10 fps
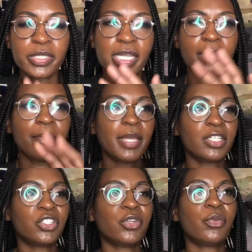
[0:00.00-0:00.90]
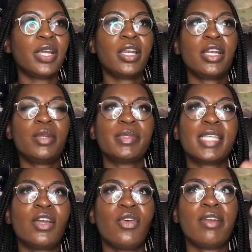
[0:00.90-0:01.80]
like a picture where he was
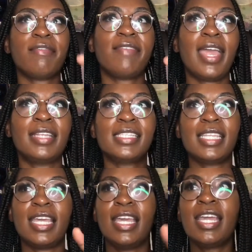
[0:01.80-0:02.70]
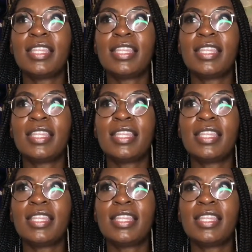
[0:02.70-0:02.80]
like on a fence, and they